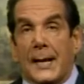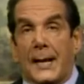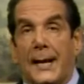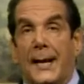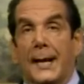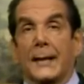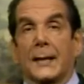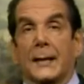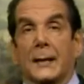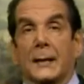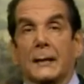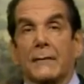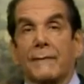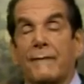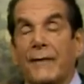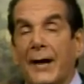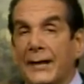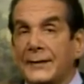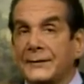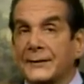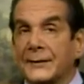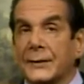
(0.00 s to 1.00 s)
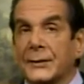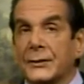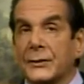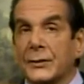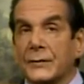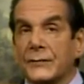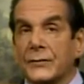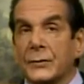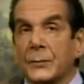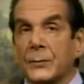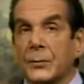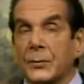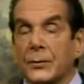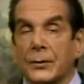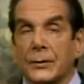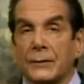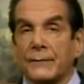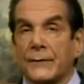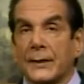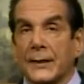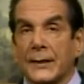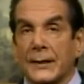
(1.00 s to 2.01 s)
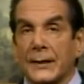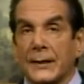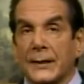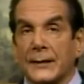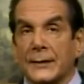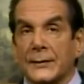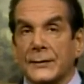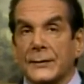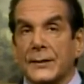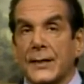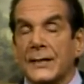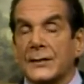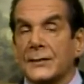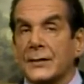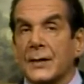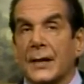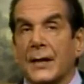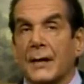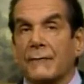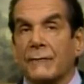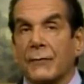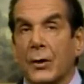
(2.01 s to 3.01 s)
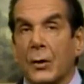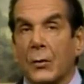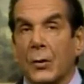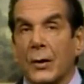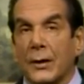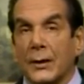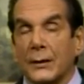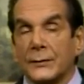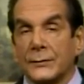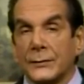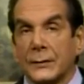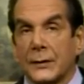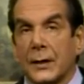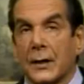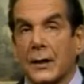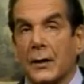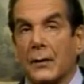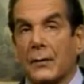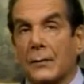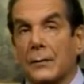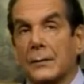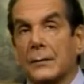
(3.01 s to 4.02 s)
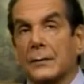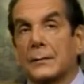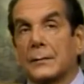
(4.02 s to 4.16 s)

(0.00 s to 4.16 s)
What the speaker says: any vestige of support of the United States. They'll have nowhere else to go.